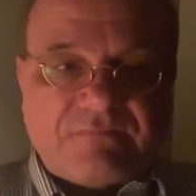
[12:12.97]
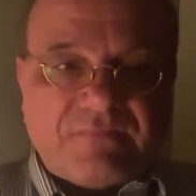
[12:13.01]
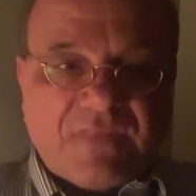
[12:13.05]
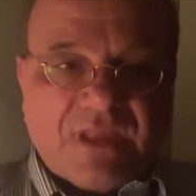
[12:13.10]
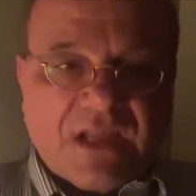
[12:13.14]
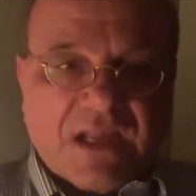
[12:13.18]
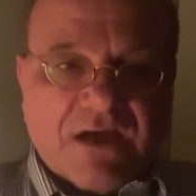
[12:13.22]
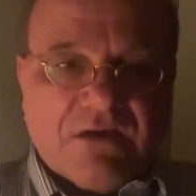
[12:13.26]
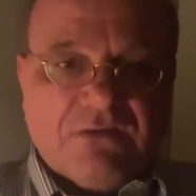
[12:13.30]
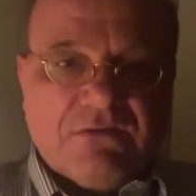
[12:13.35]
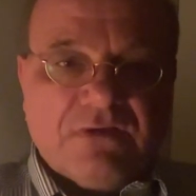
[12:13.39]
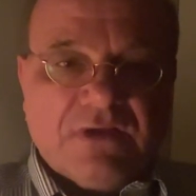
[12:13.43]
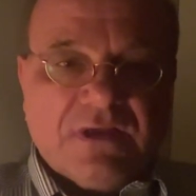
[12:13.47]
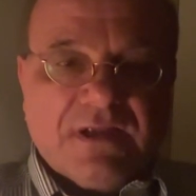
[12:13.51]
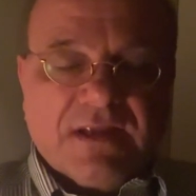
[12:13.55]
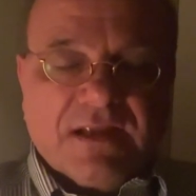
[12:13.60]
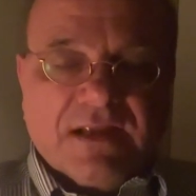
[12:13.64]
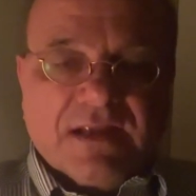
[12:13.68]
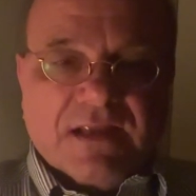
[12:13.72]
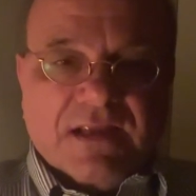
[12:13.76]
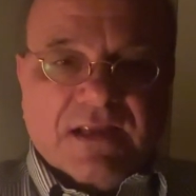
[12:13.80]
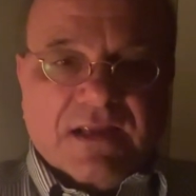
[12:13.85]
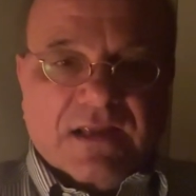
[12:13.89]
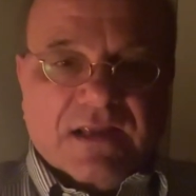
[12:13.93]
Now,
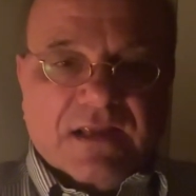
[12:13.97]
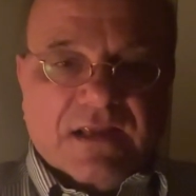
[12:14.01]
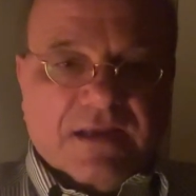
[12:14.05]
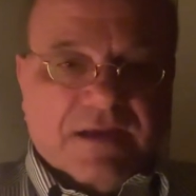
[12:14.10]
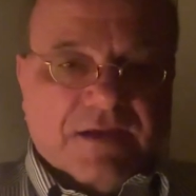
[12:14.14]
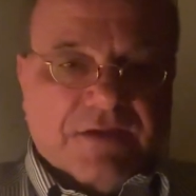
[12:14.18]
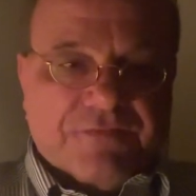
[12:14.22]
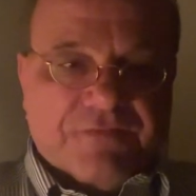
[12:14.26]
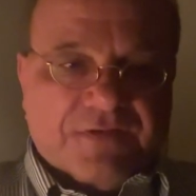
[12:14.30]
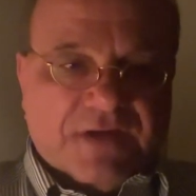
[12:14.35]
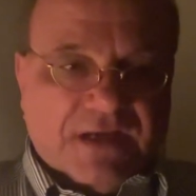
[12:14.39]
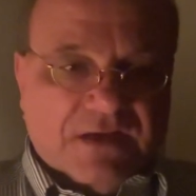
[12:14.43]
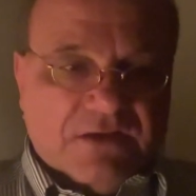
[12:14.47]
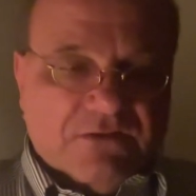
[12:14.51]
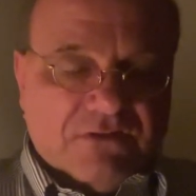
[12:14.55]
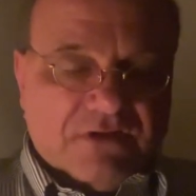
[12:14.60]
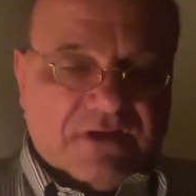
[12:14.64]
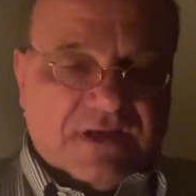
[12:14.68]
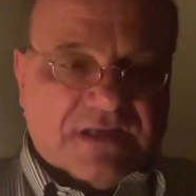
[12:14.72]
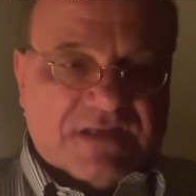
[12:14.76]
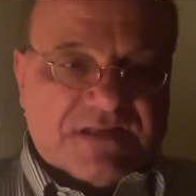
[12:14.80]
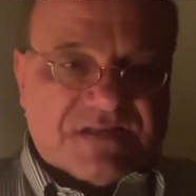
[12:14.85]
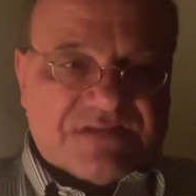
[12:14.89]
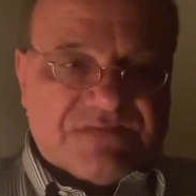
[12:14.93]
if I look
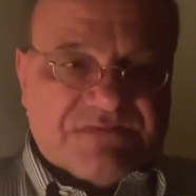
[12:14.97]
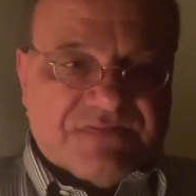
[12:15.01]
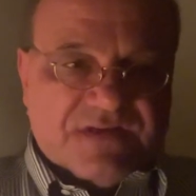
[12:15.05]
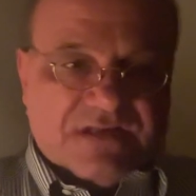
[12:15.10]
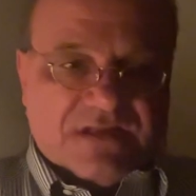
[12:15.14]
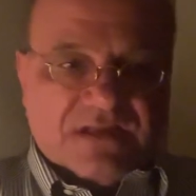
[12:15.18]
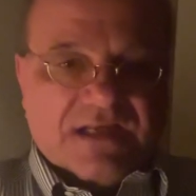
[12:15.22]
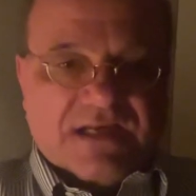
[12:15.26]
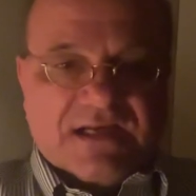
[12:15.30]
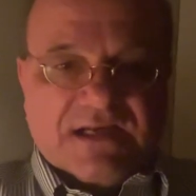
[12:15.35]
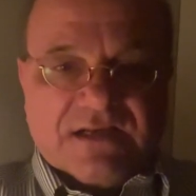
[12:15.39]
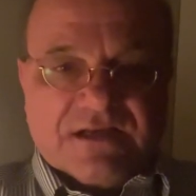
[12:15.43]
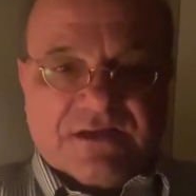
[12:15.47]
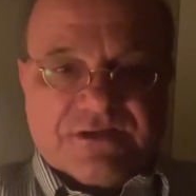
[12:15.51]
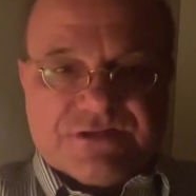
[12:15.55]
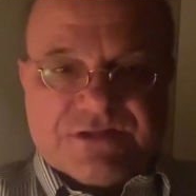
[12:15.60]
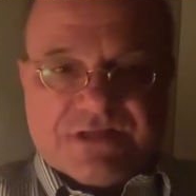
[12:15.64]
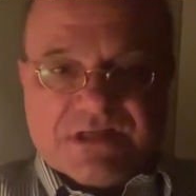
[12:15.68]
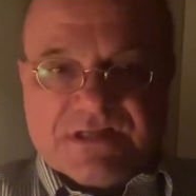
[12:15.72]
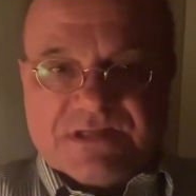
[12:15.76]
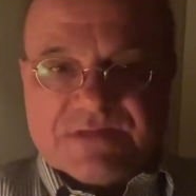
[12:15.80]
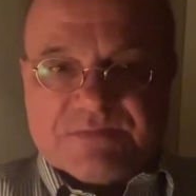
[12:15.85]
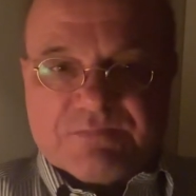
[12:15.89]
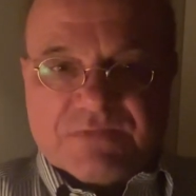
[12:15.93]
at Svetlana,
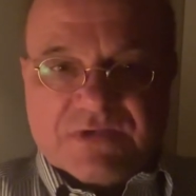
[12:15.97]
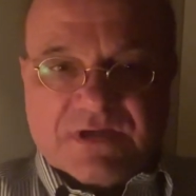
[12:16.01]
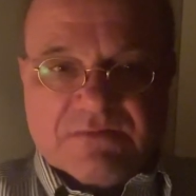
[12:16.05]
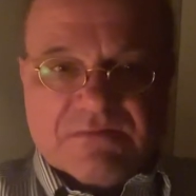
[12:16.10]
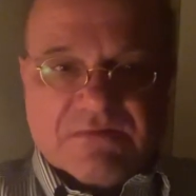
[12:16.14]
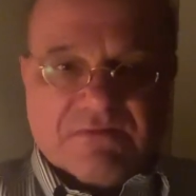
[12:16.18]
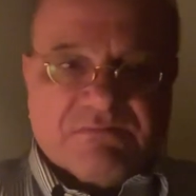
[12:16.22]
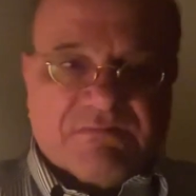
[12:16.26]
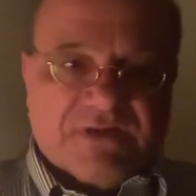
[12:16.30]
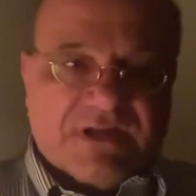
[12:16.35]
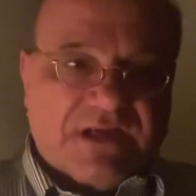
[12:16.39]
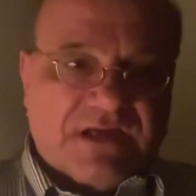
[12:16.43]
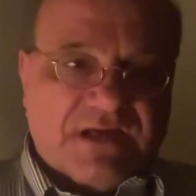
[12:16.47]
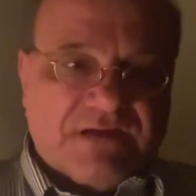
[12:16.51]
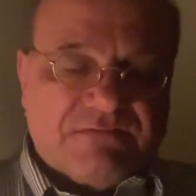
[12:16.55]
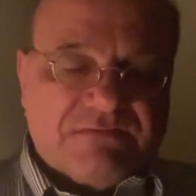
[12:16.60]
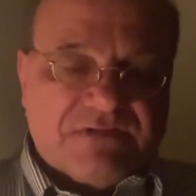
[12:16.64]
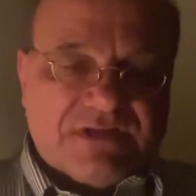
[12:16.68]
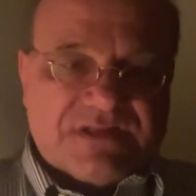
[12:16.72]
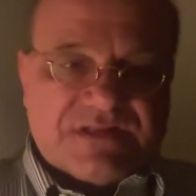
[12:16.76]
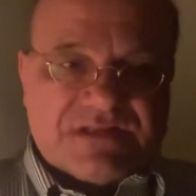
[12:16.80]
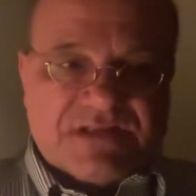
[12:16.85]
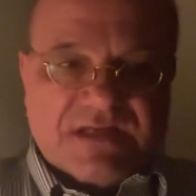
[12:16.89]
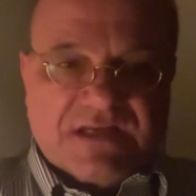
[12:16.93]
she's probably, I
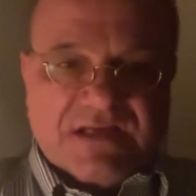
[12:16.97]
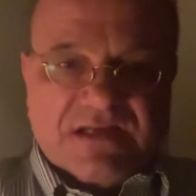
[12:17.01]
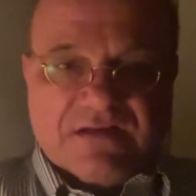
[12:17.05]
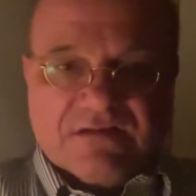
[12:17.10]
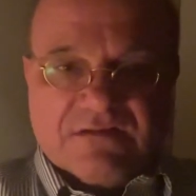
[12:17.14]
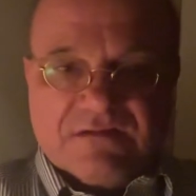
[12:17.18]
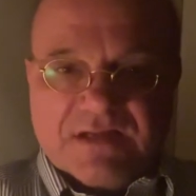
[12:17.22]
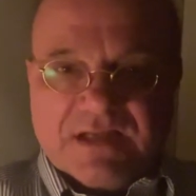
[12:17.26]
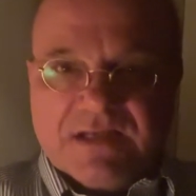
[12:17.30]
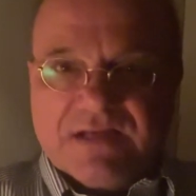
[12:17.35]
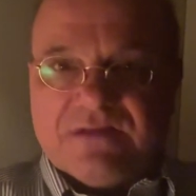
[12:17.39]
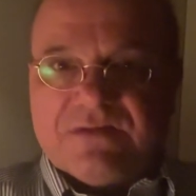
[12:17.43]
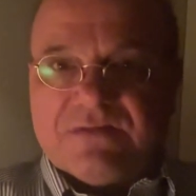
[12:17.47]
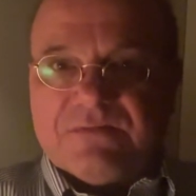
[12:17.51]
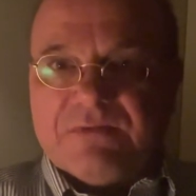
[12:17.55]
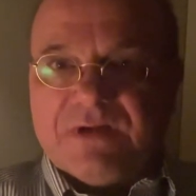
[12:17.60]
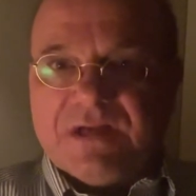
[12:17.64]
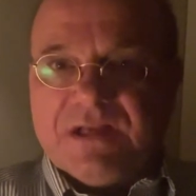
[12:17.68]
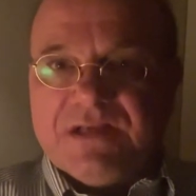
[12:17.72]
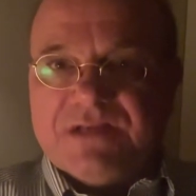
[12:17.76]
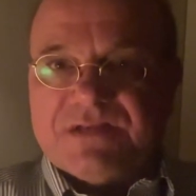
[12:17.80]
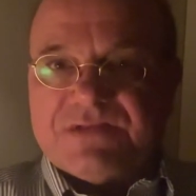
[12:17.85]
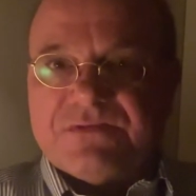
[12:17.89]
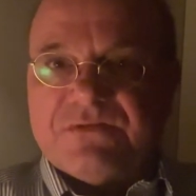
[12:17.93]
would say, in her late
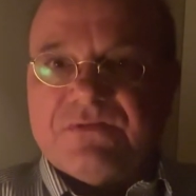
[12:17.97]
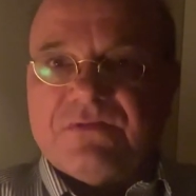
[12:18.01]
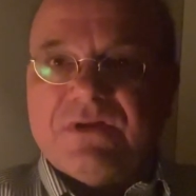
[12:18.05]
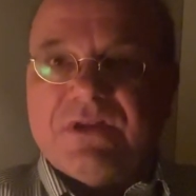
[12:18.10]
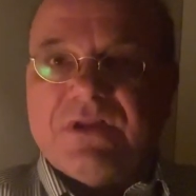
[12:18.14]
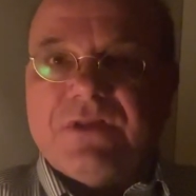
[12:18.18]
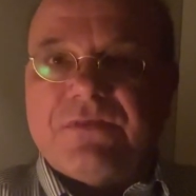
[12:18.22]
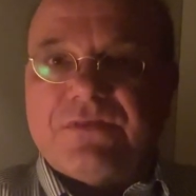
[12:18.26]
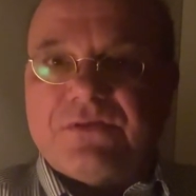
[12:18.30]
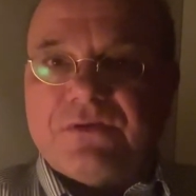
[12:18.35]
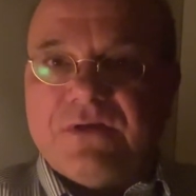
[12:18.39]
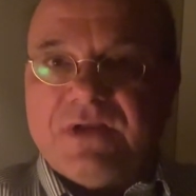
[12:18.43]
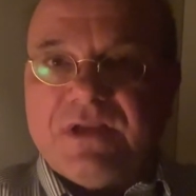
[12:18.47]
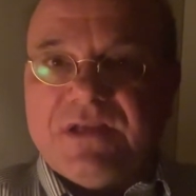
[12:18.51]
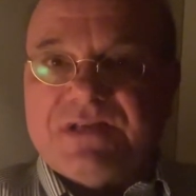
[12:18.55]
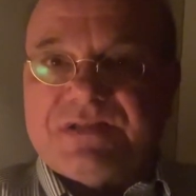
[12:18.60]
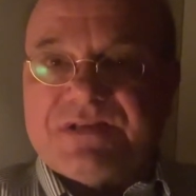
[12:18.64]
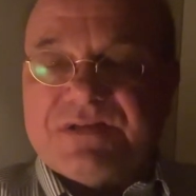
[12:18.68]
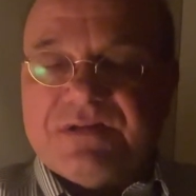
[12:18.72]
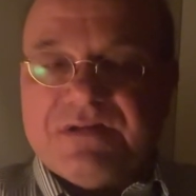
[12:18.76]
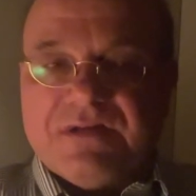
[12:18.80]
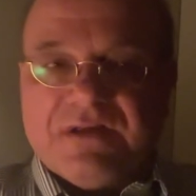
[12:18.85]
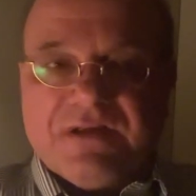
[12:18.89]
20s, early 30s.